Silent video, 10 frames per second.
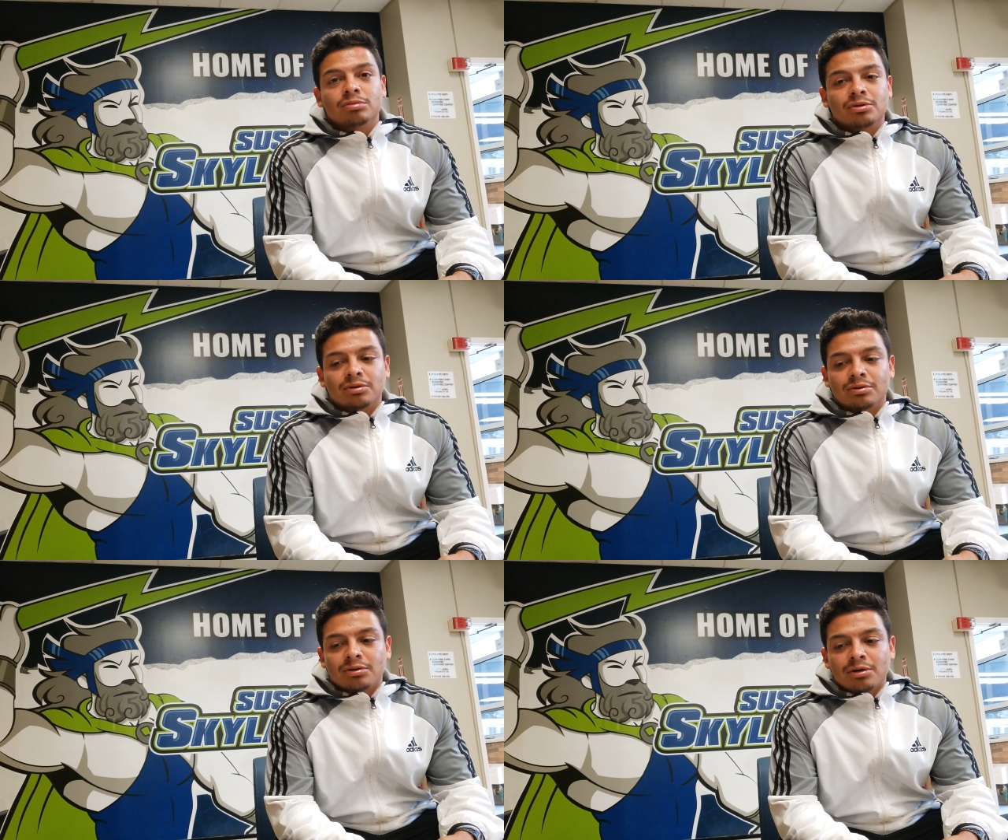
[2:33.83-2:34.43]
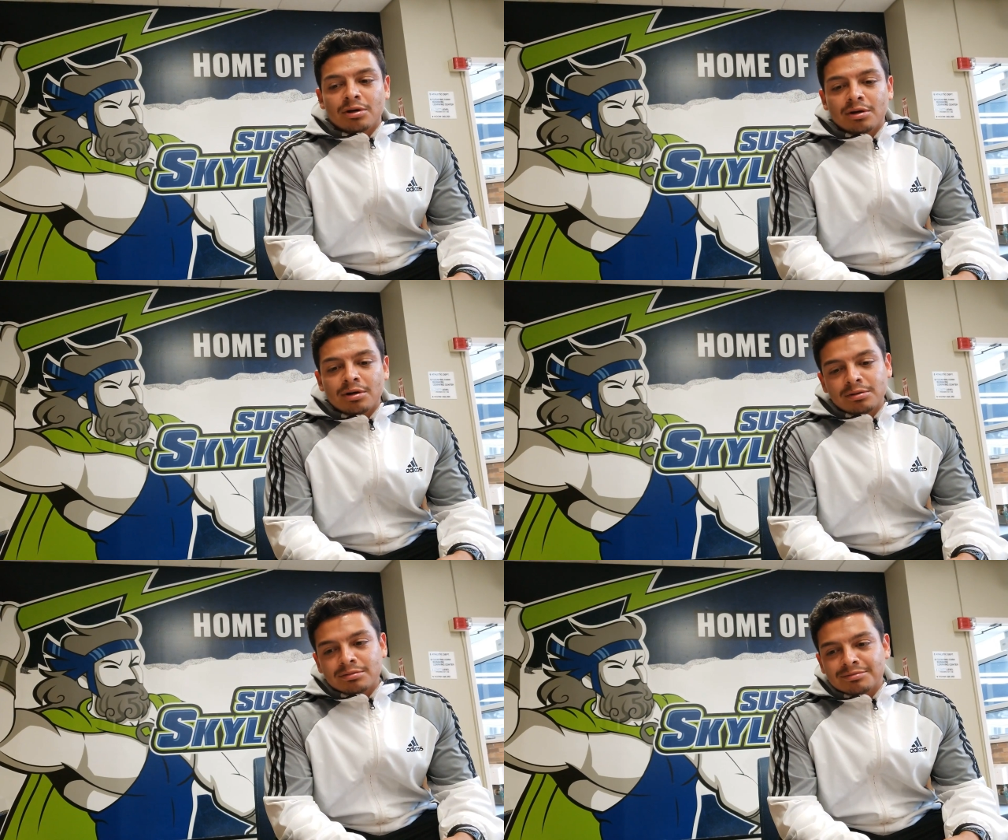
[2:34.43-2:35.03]

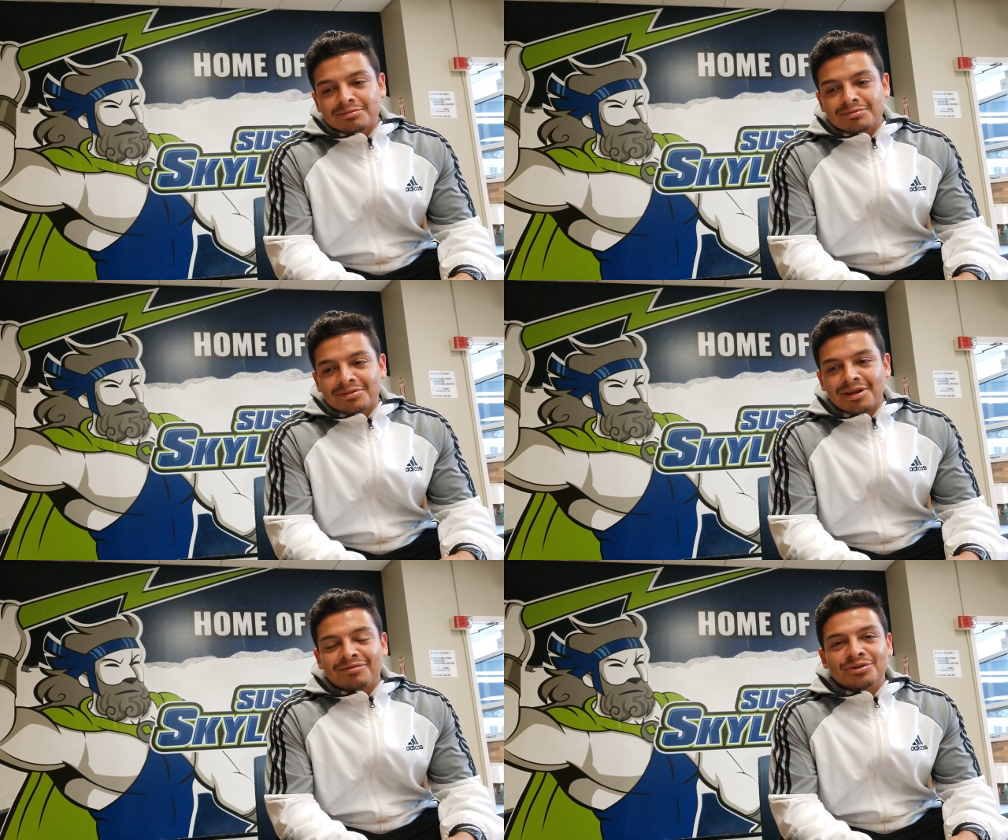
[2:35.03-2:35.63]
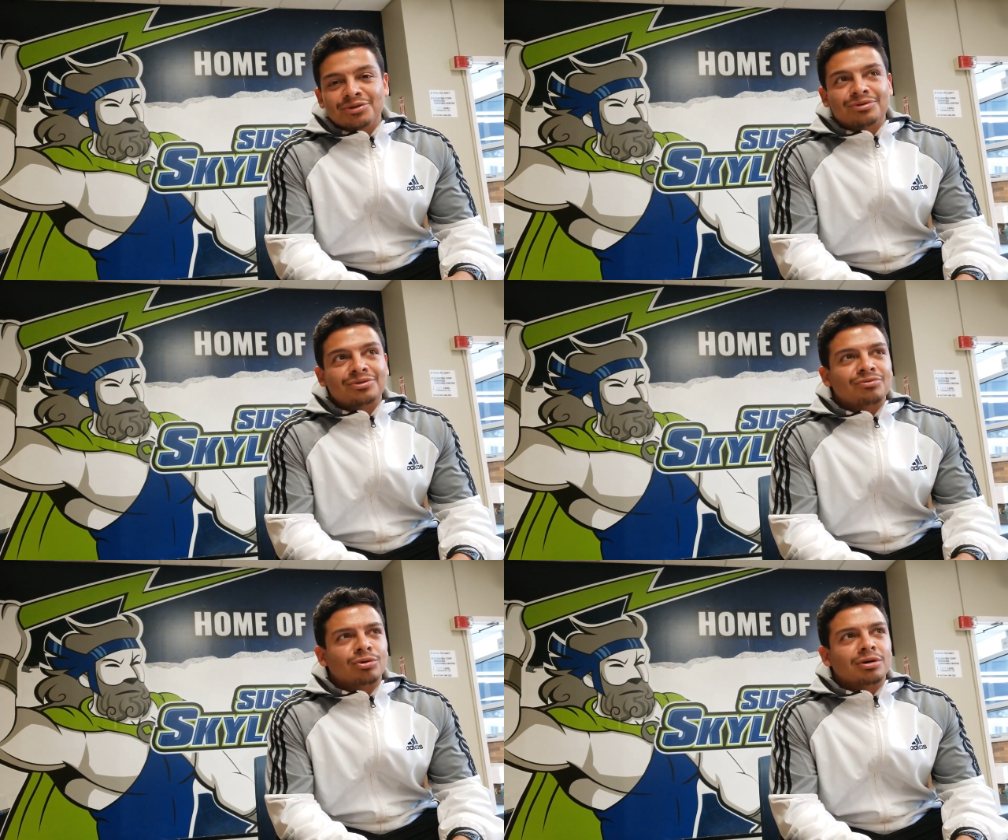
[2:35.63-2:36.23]
So after
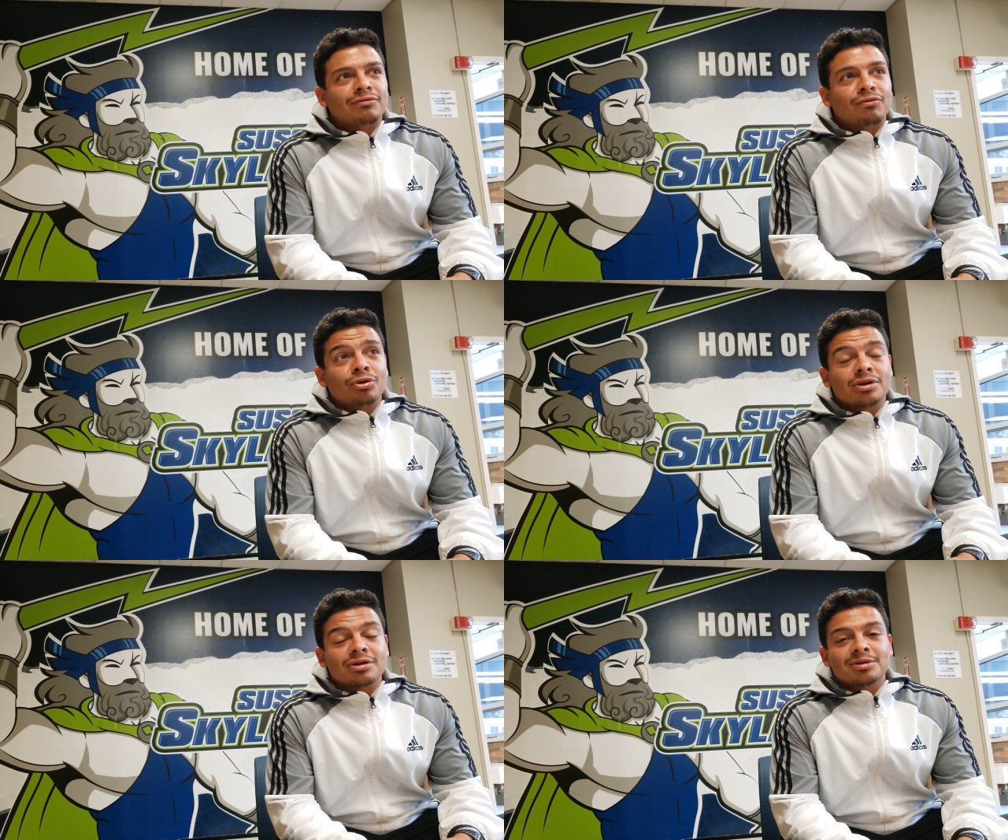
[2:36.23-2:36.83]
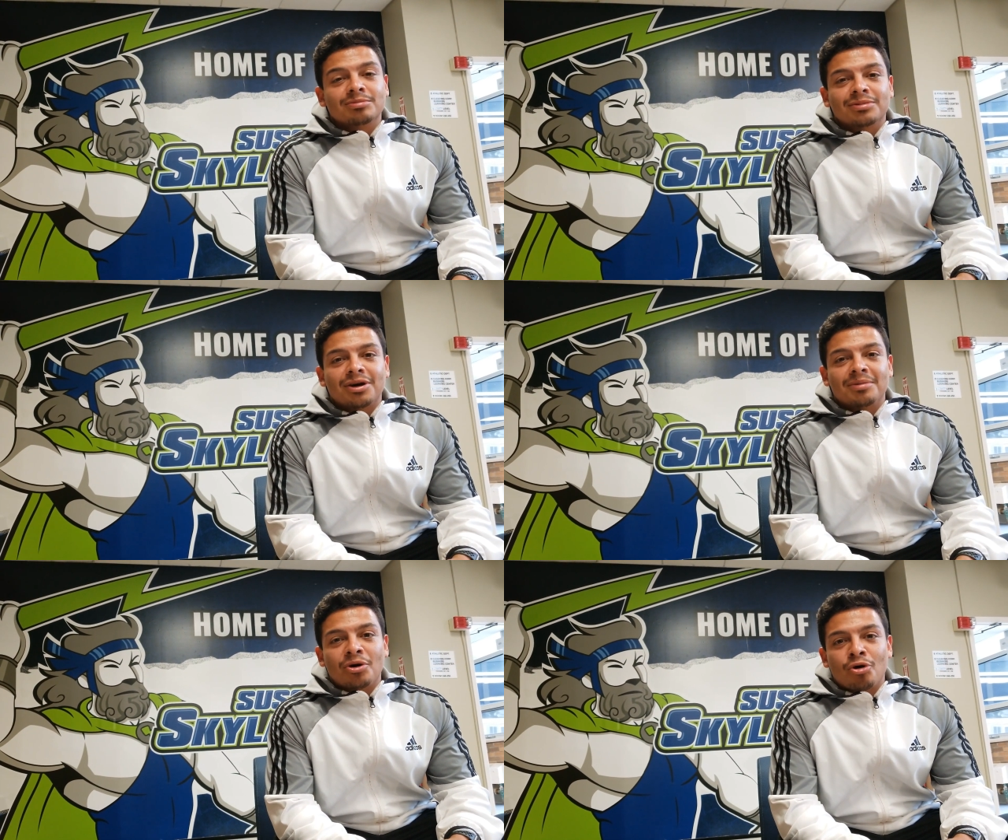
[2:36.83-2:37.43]
what four years I'm
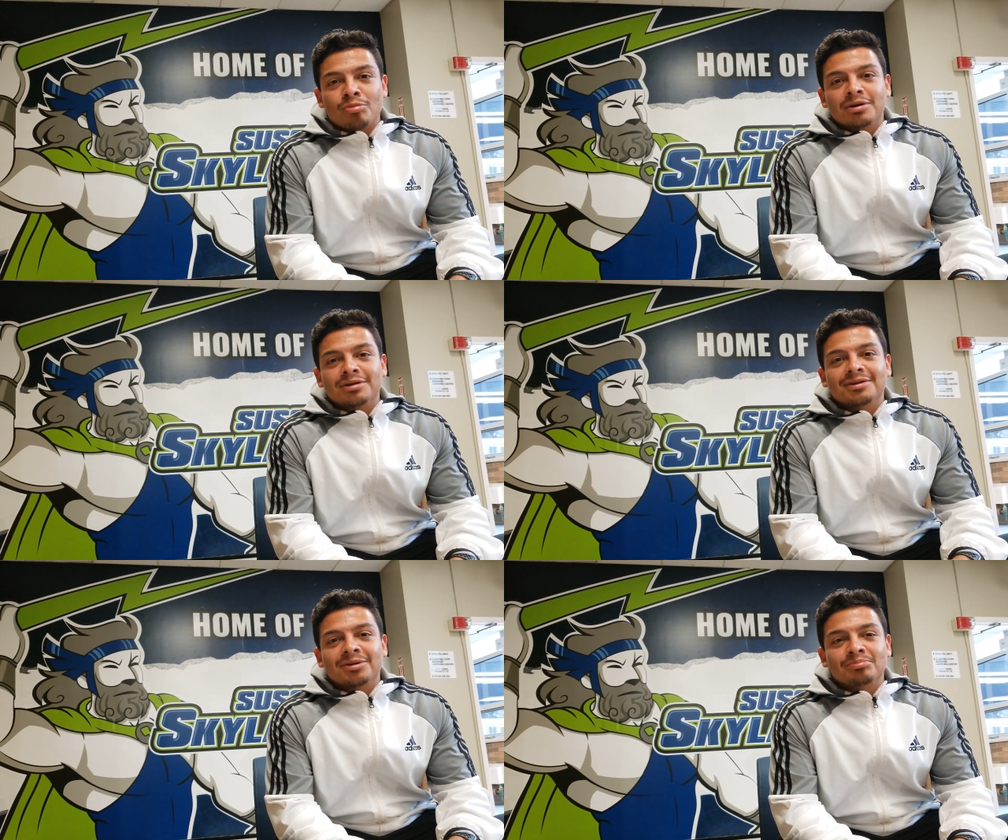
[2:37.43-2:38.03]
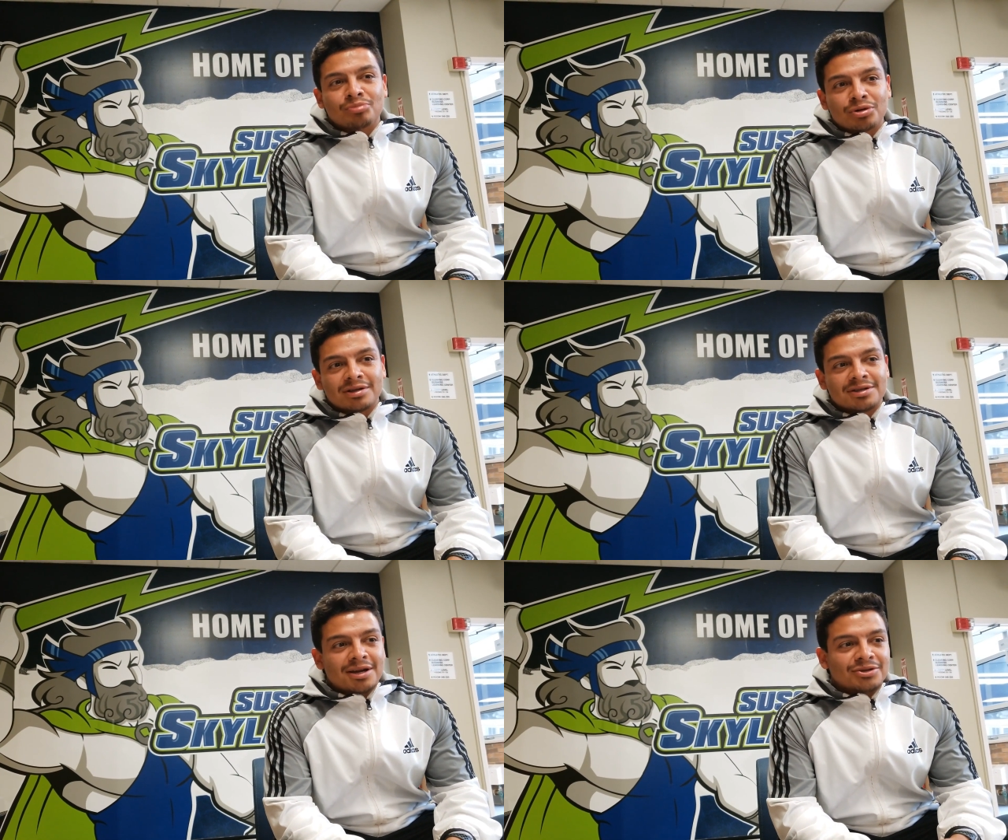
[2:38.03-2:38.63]
coming home, and I'm pretty
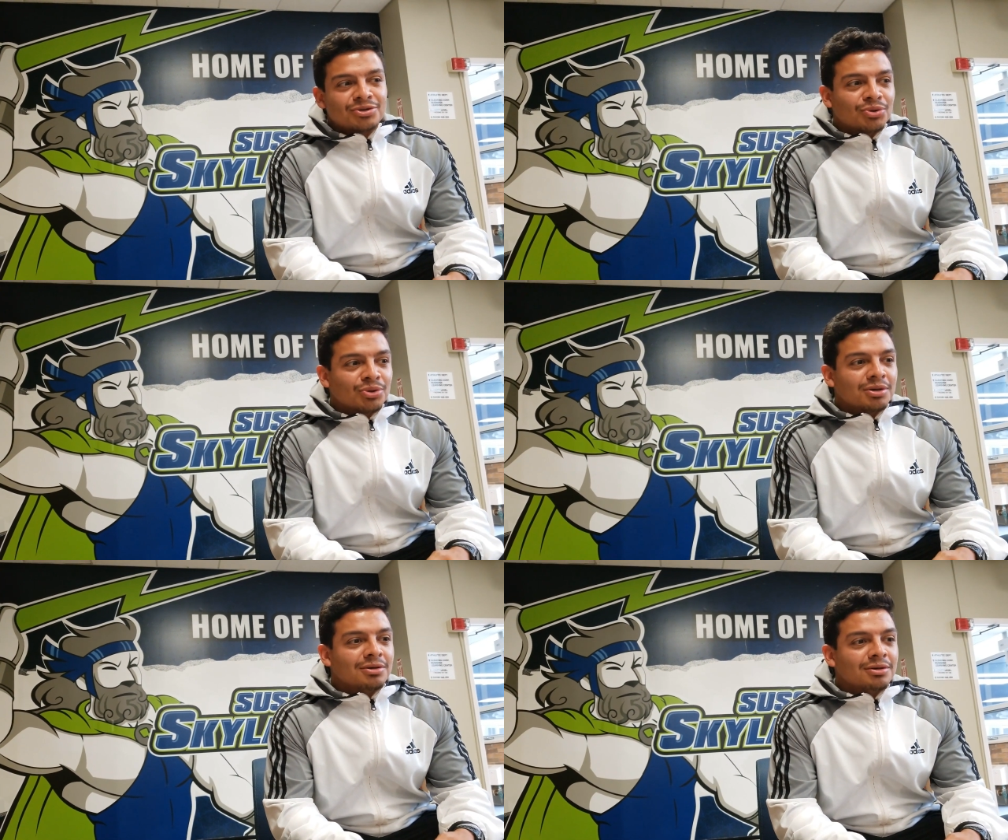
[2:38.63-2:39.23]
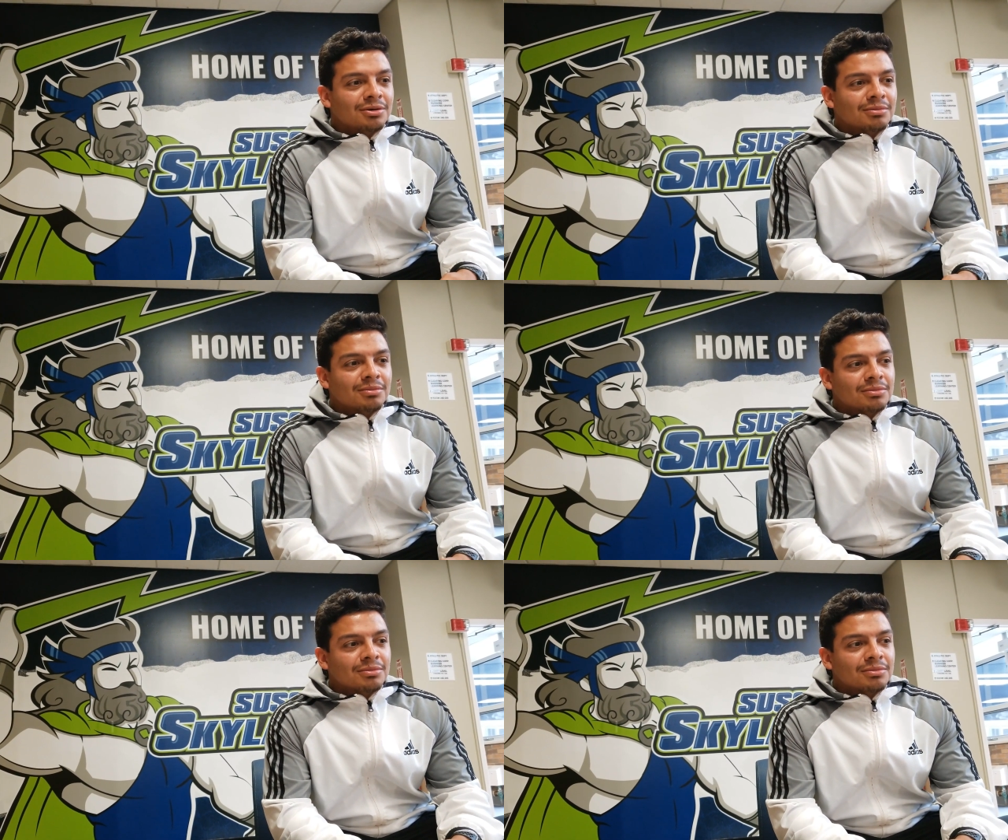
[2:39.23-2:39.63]
excited to do it. Um,